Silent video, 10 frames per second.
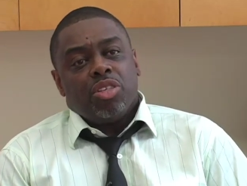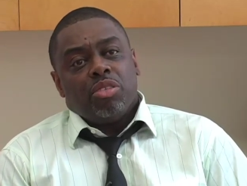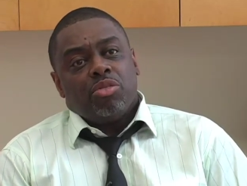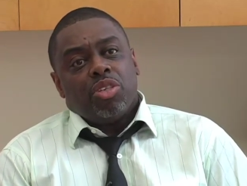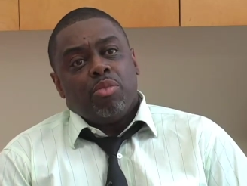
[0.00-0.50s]

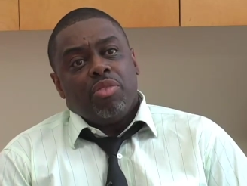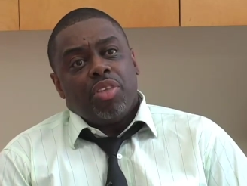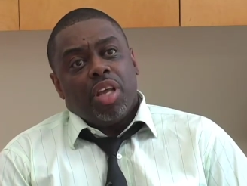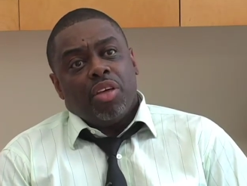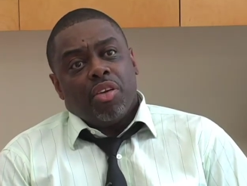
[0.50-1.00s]
some of
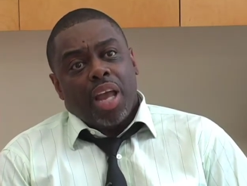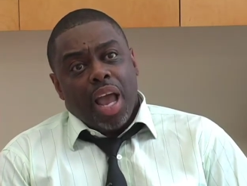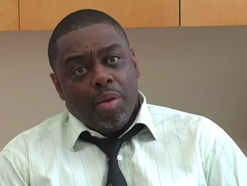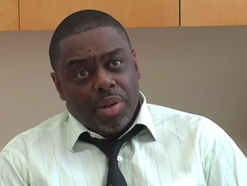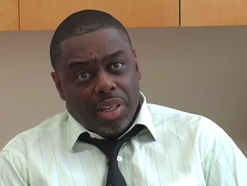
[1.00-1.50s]
the other
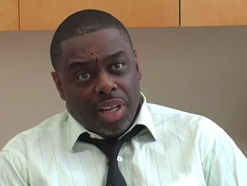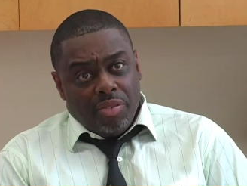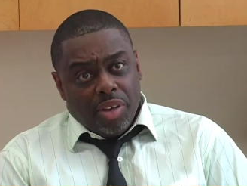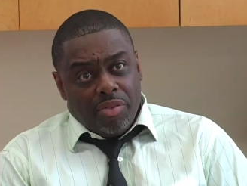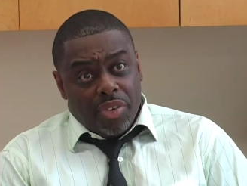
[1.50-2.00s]
cabinet
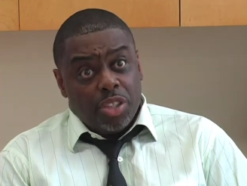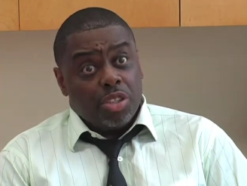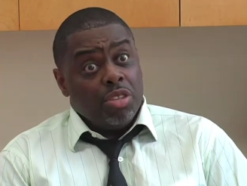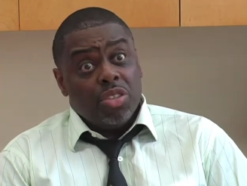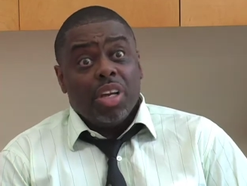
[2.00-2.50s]
level
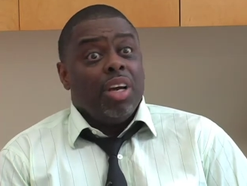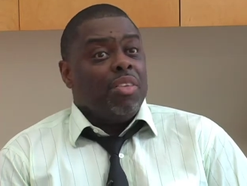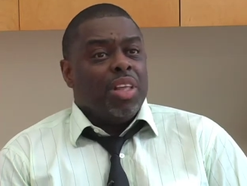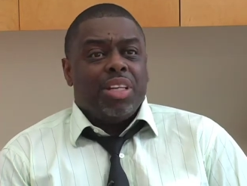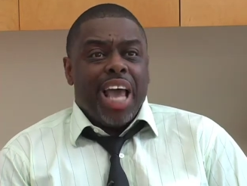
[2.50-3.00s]
officials.
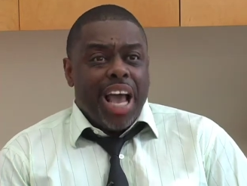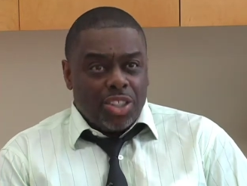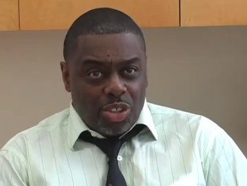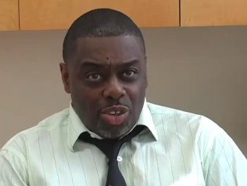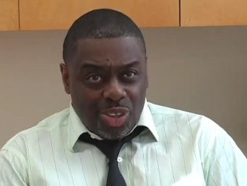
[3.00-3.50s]
The
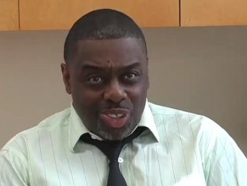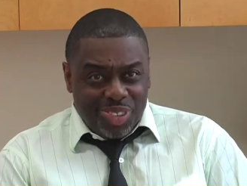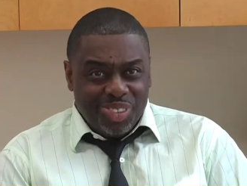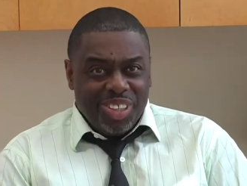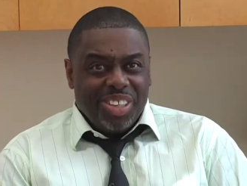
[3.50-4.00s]
Daschle
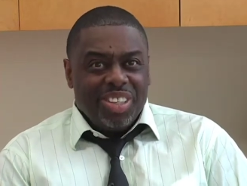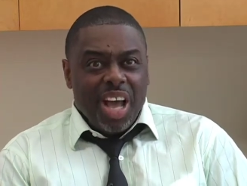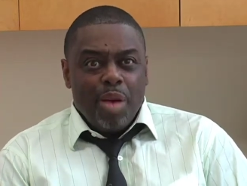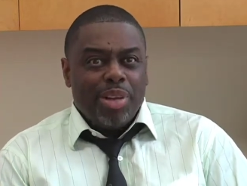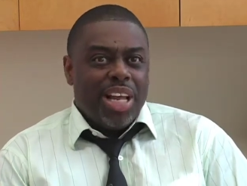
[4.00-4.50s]

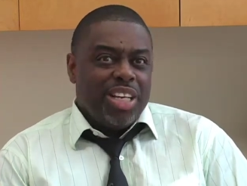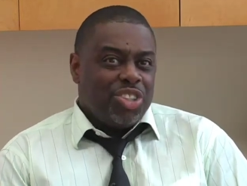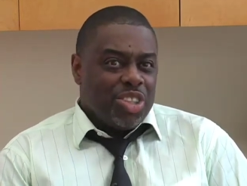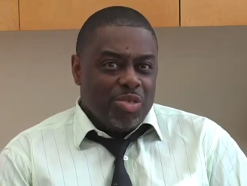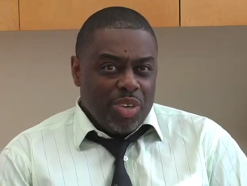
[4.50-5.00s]

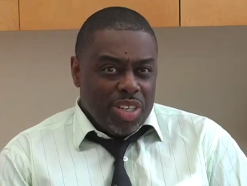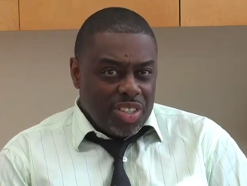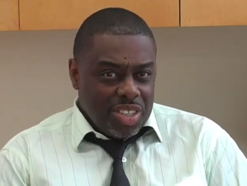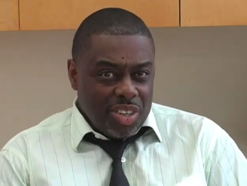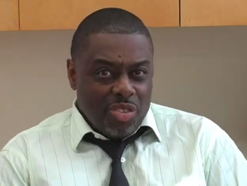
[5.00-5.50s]
nomination
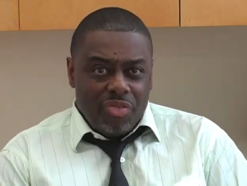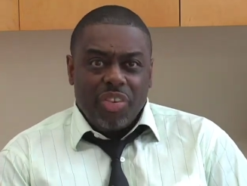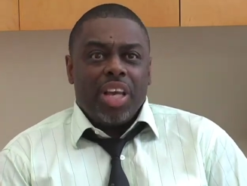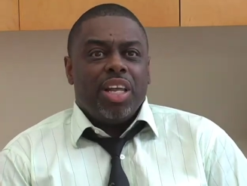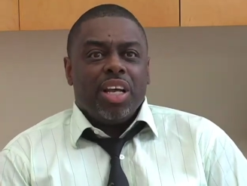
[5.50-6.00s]
was
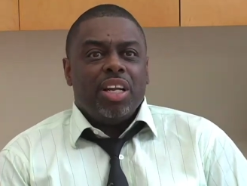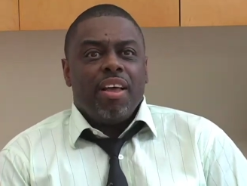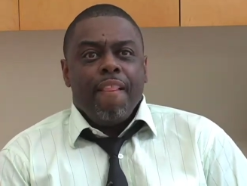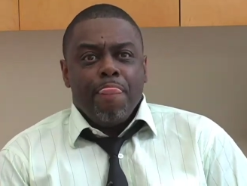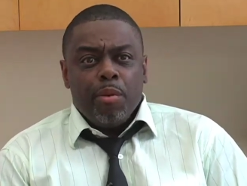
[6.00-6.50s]
ill-fated.
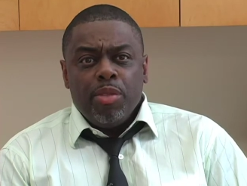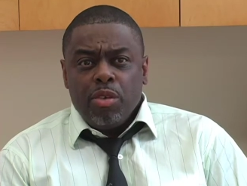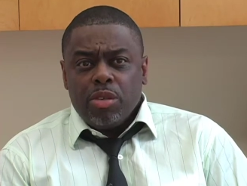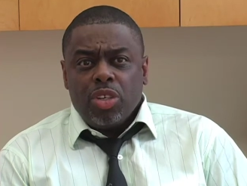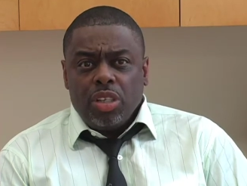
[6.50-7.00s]
I mean,
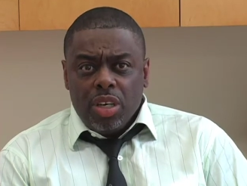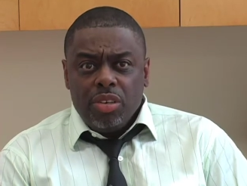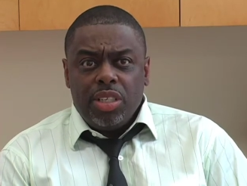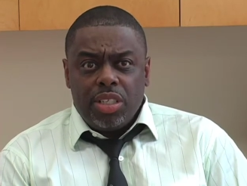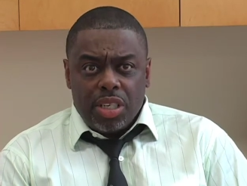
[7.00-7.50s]
there was
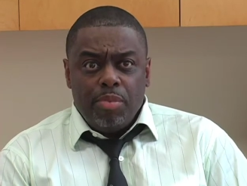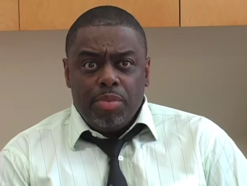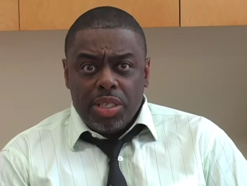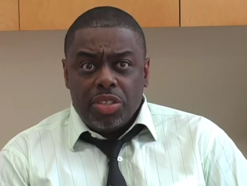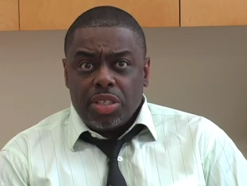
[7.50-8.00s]
clearly some
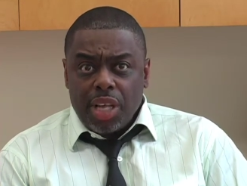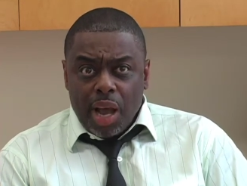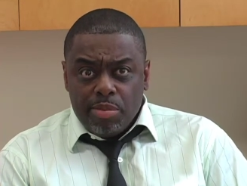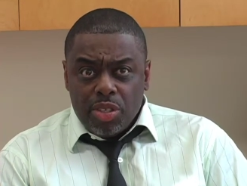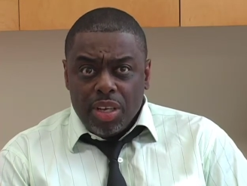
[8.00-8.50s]

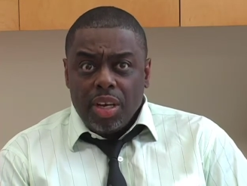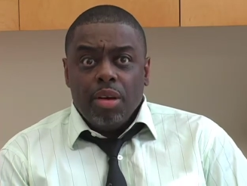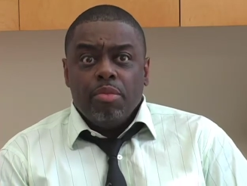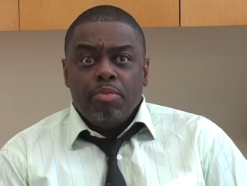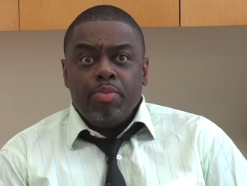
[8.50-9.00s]
missteps,
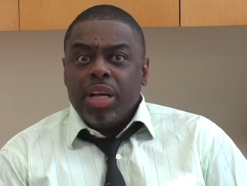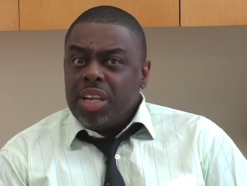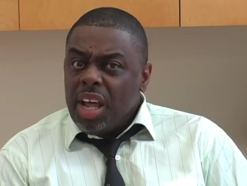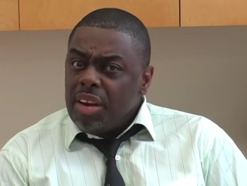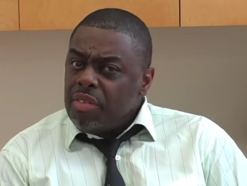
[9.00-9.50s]
but
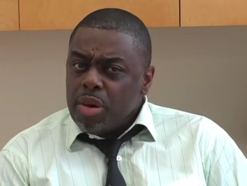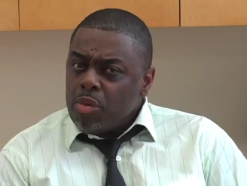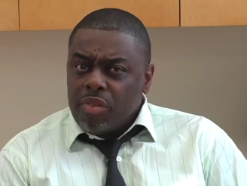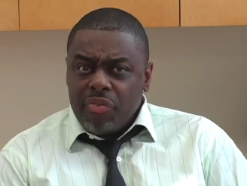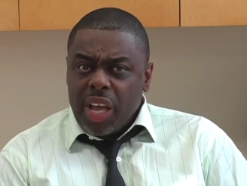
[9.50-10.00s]
none of them
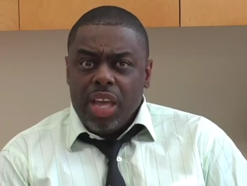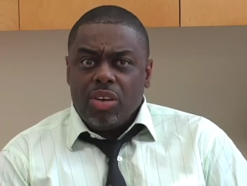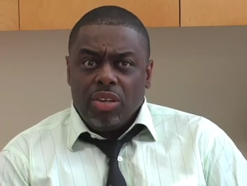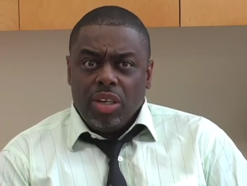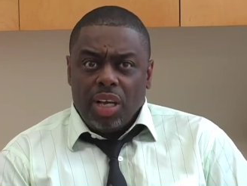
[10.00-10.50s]
were
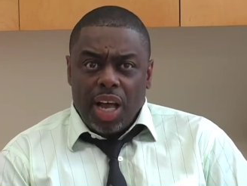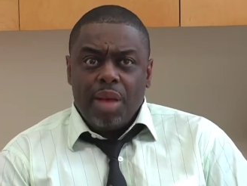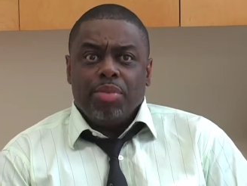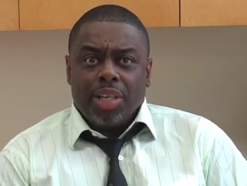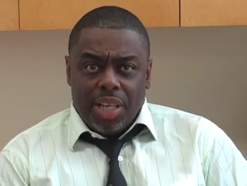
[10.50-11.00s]
fatal,
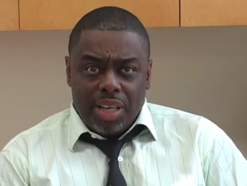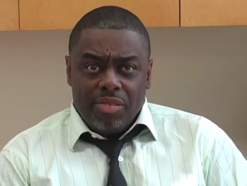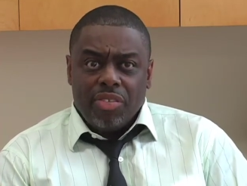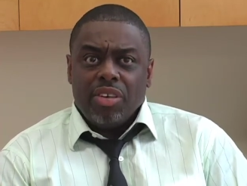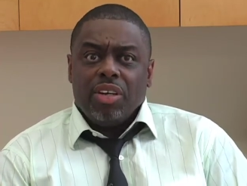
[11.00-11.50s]
I
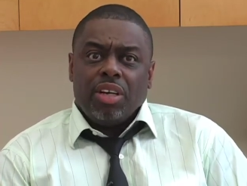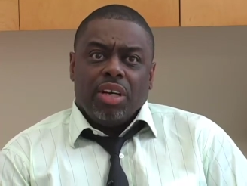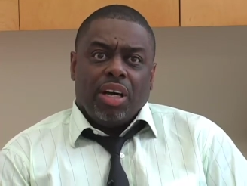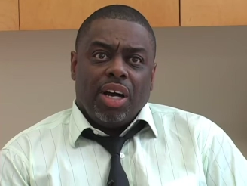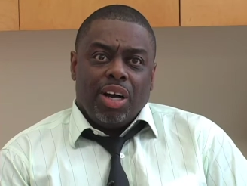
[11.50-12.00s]
believe.
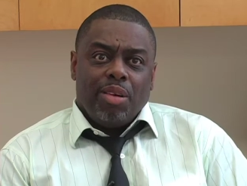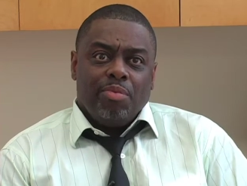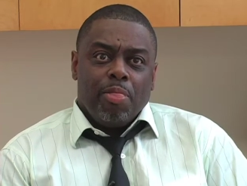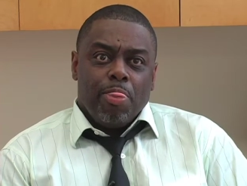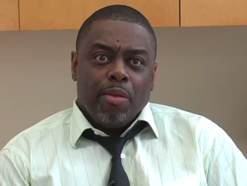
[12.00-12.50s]

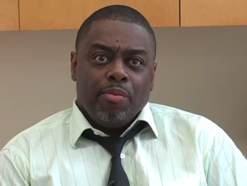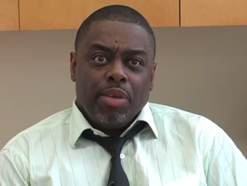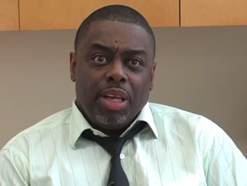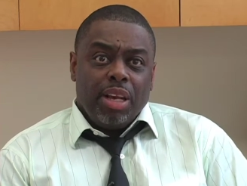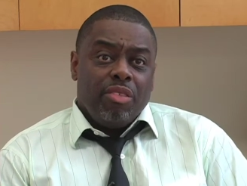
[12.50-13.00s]
And
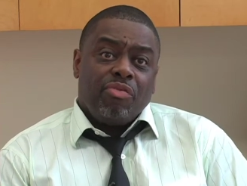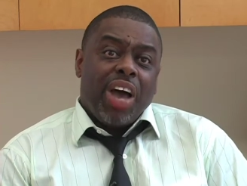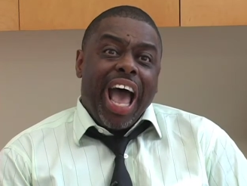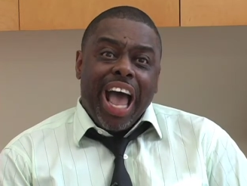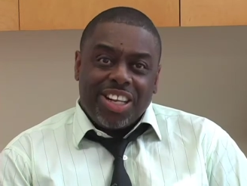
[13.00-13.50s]
in
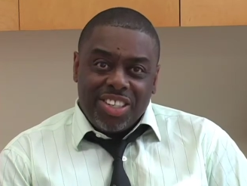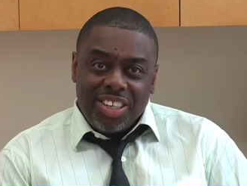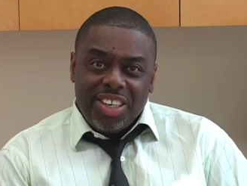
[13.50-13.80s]
fact,